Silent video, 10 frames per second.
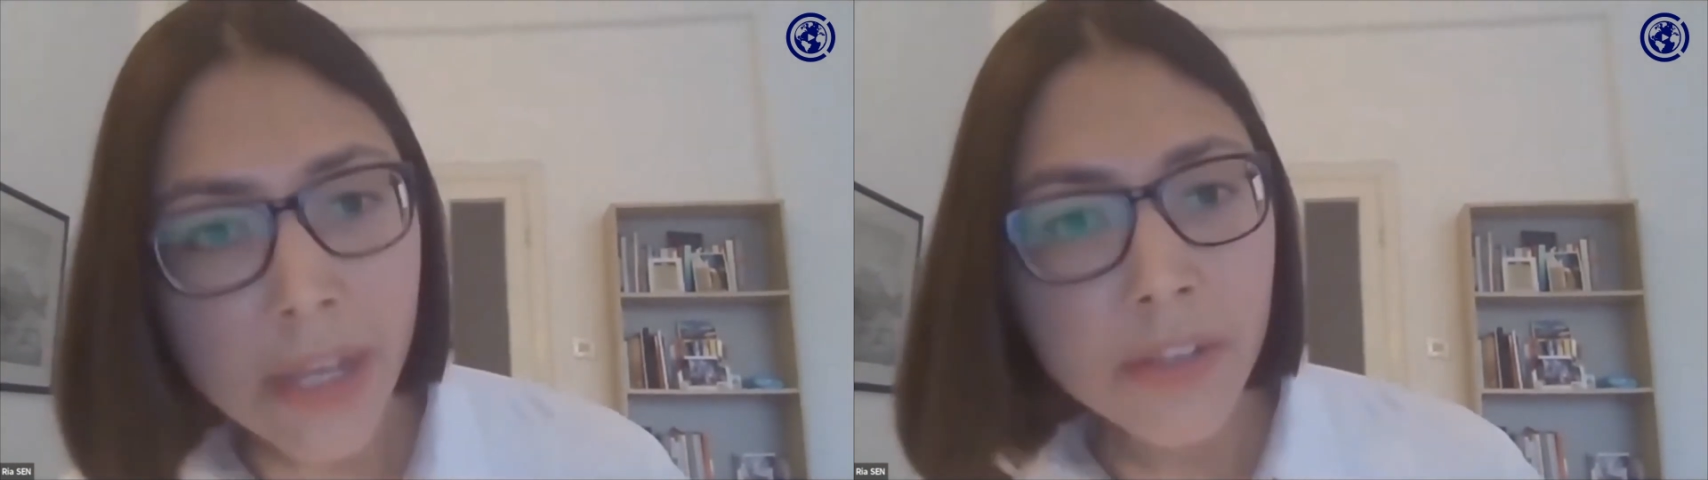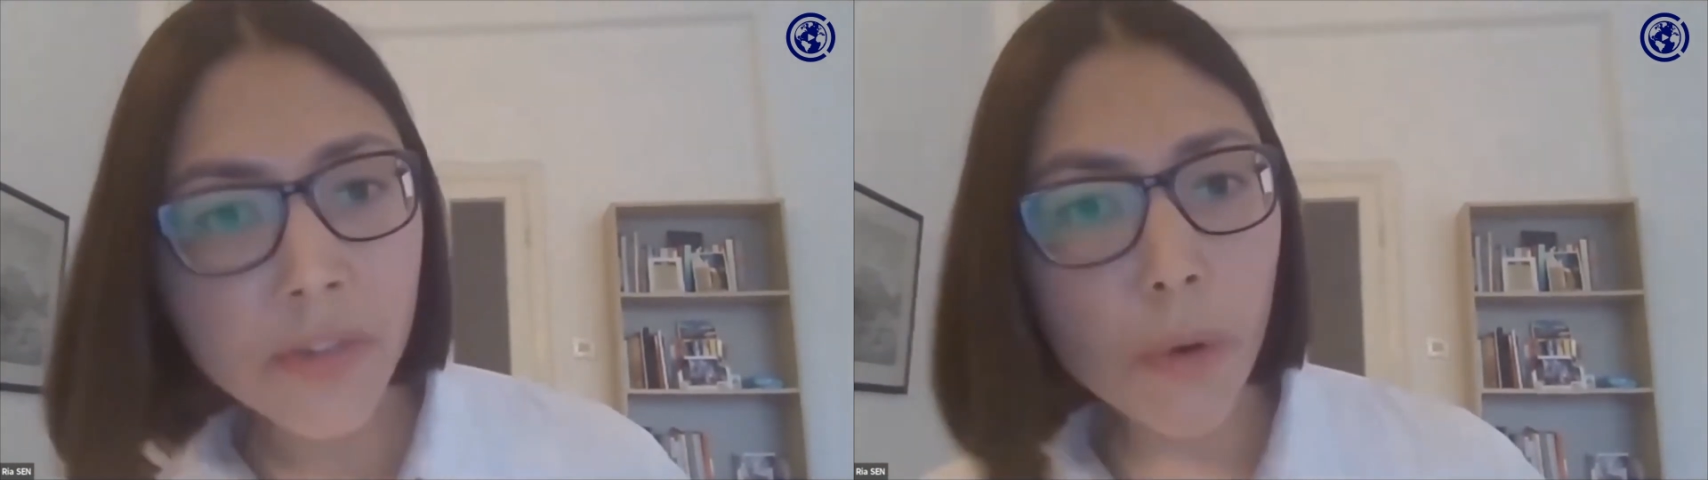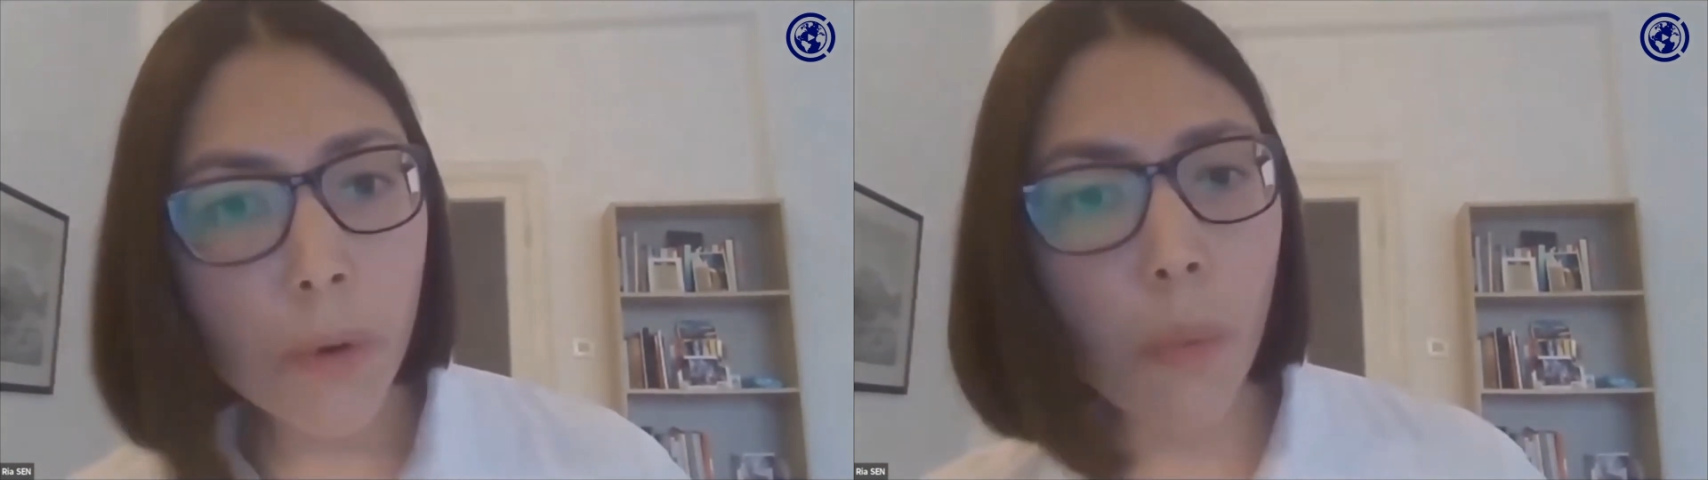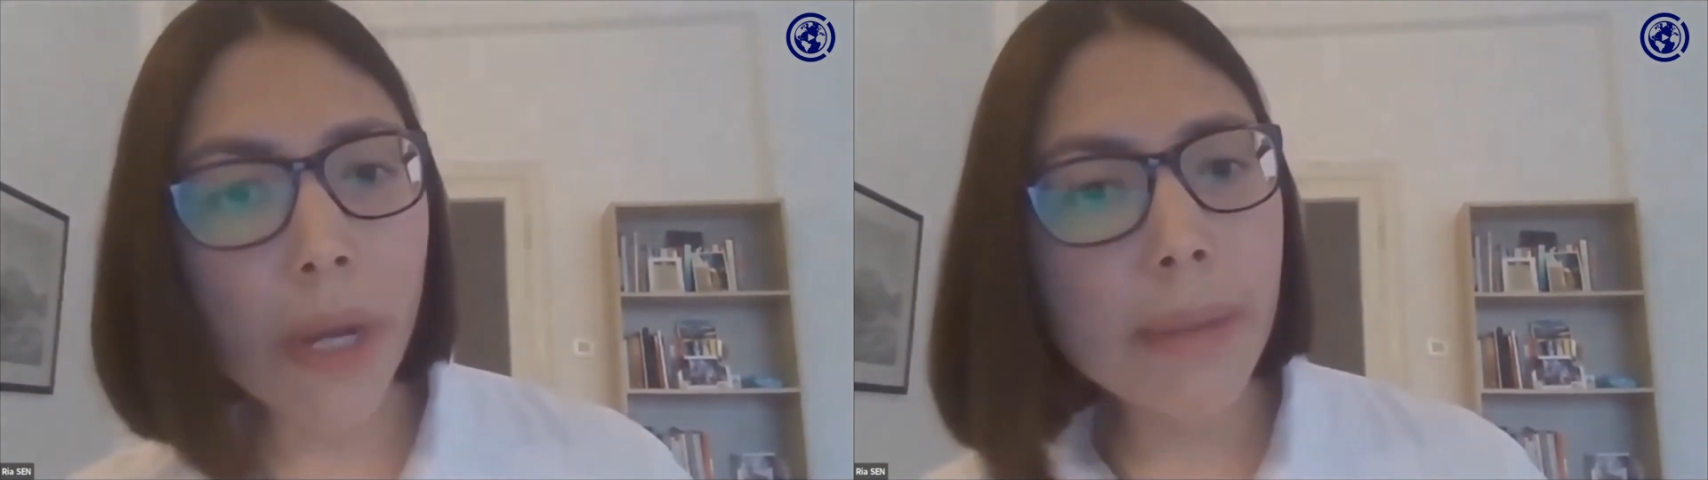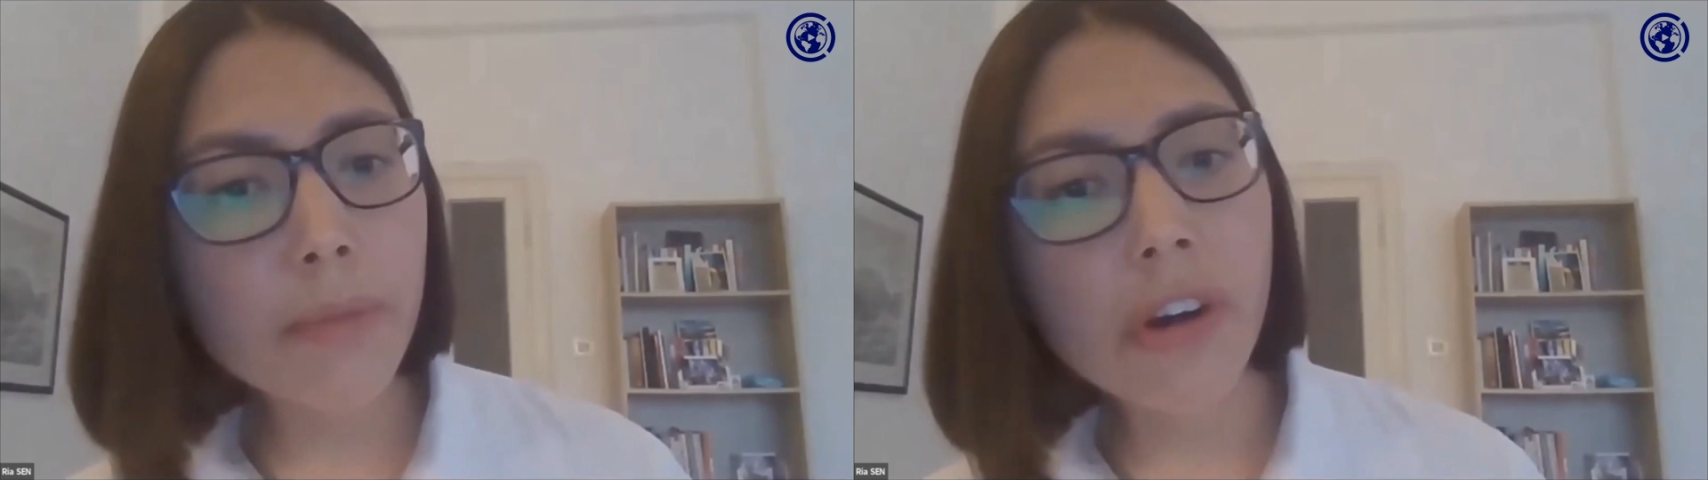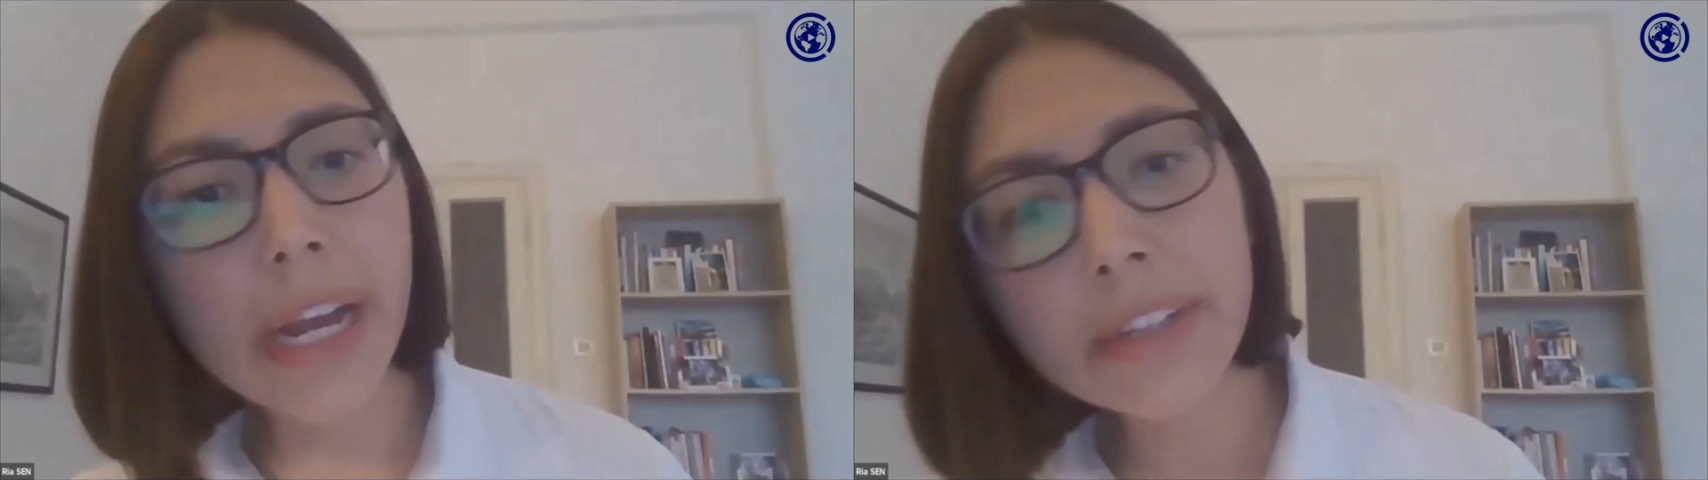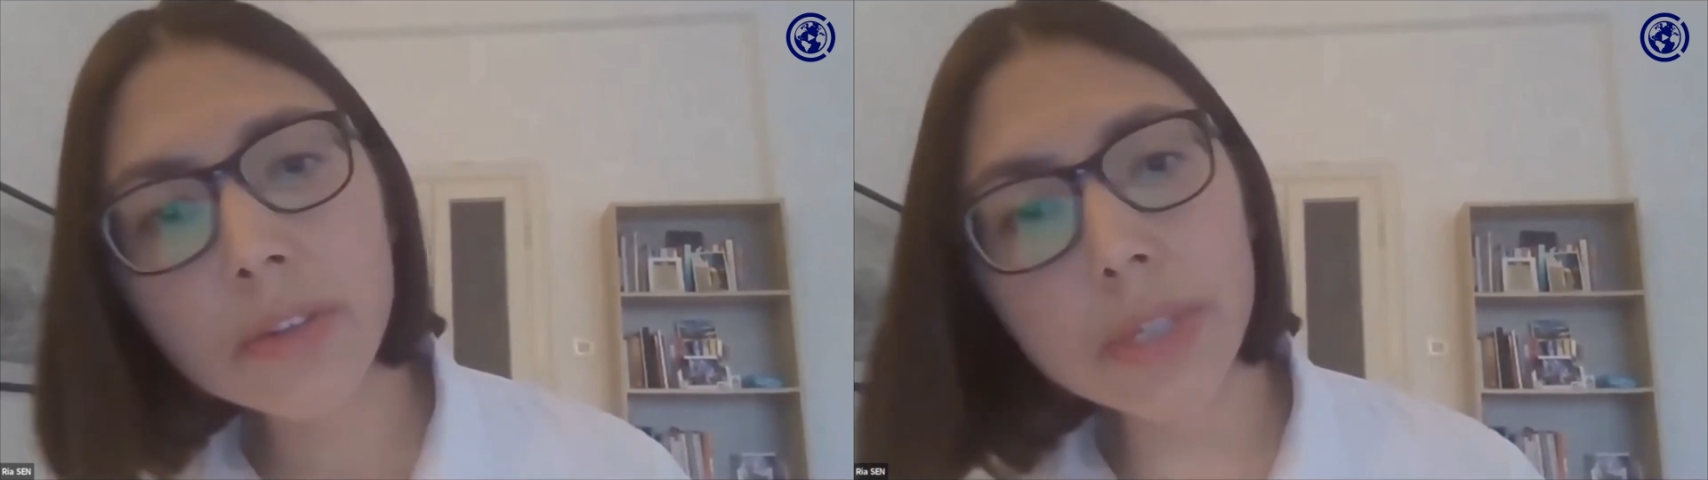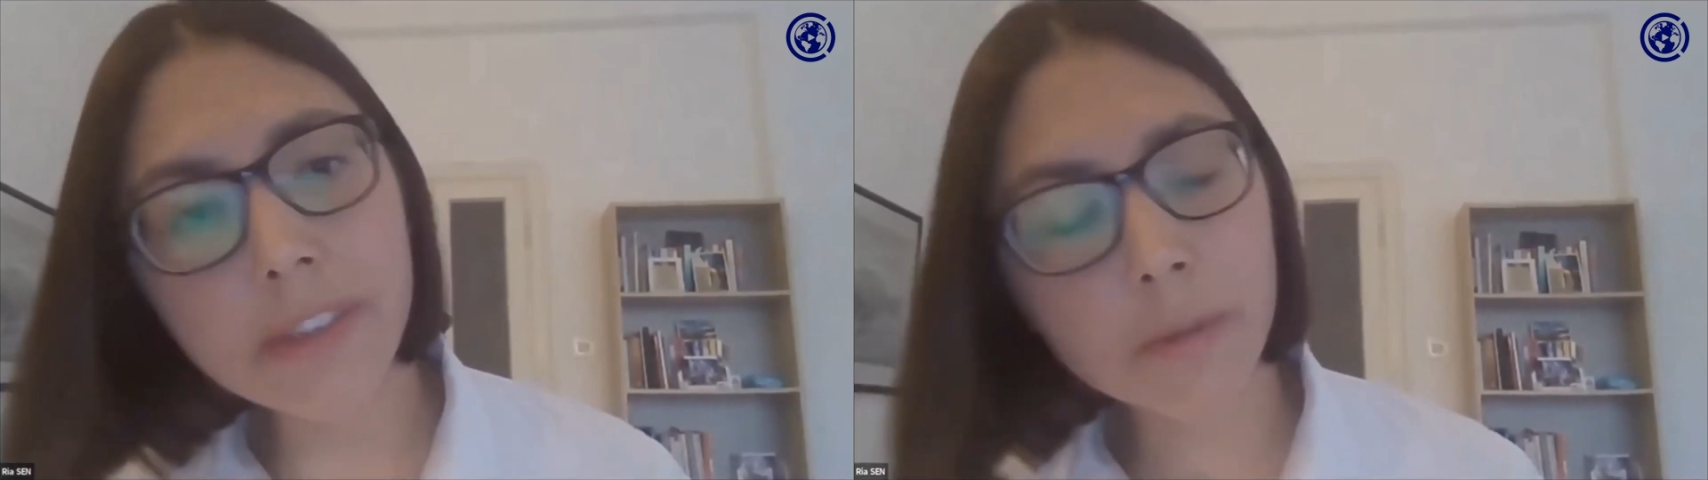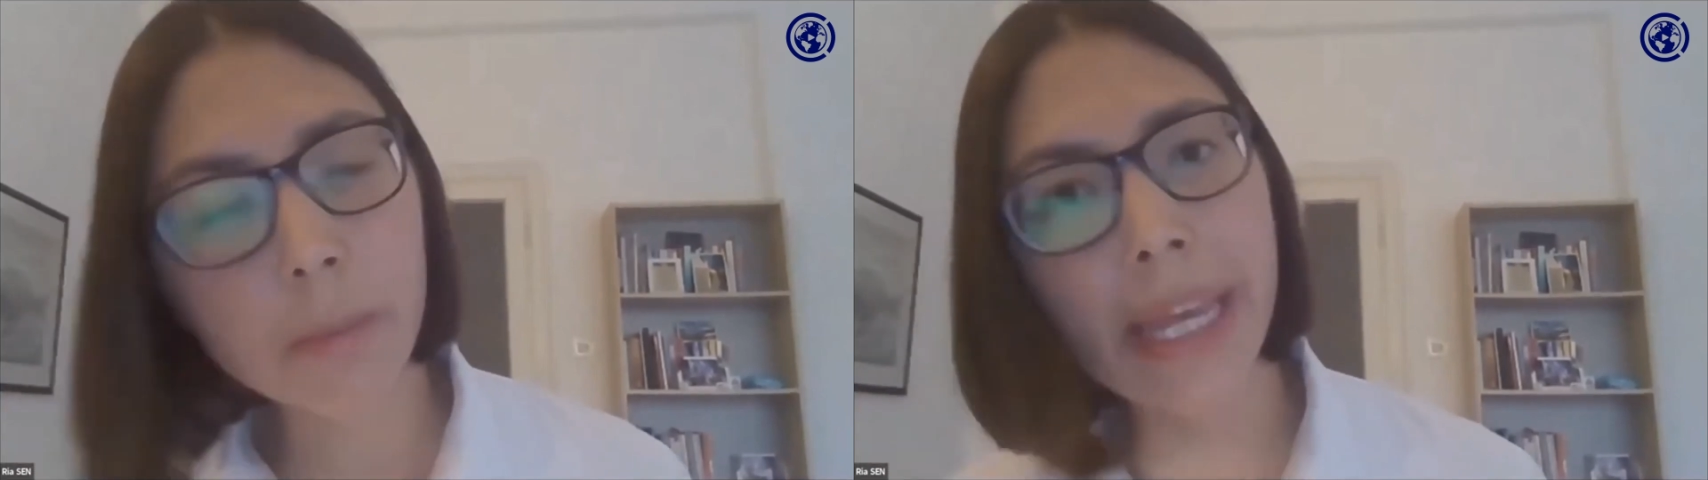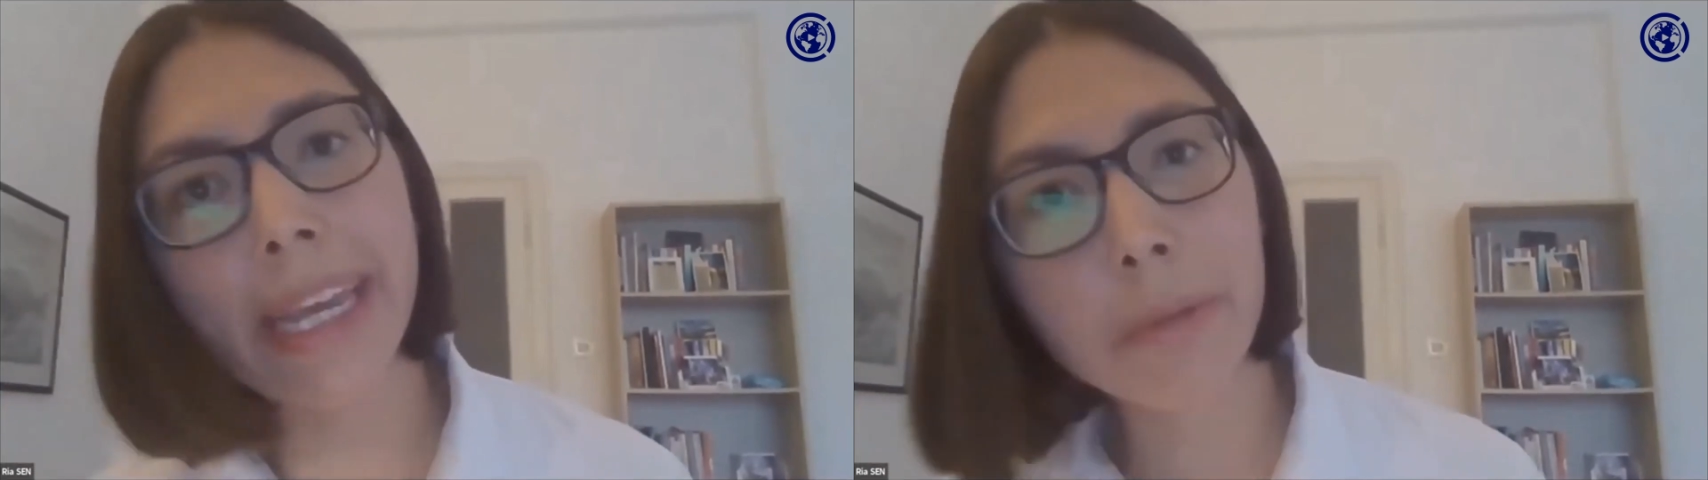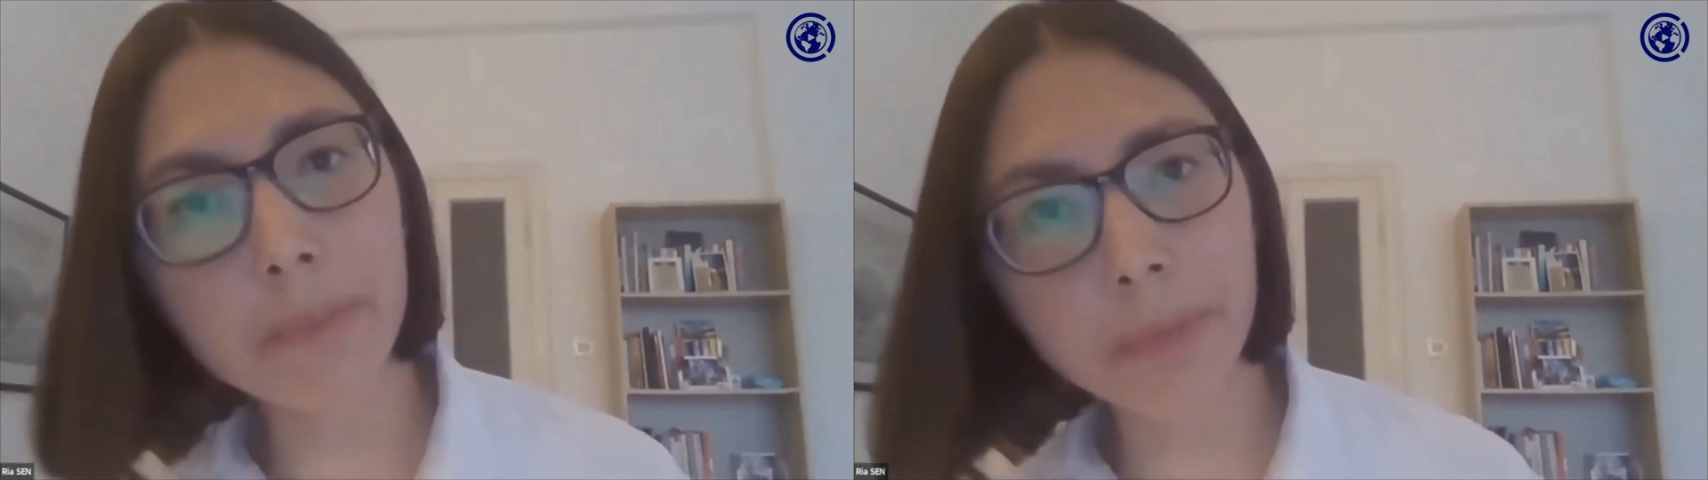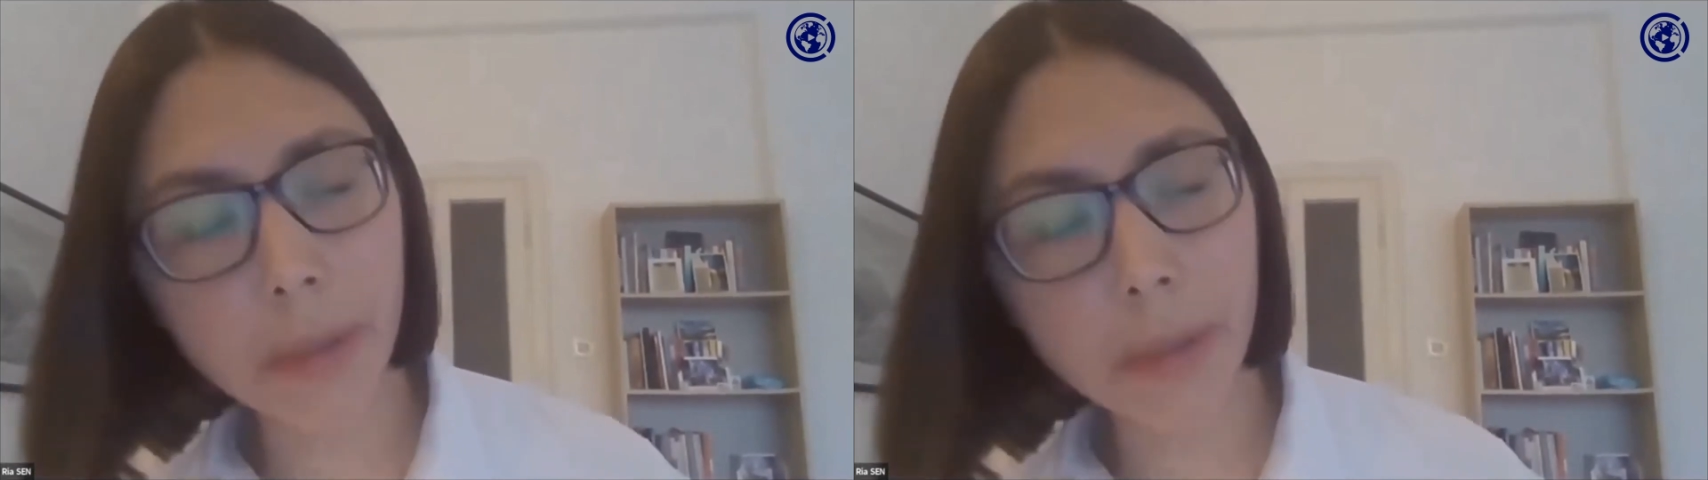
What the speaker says: So what I'm trying to explain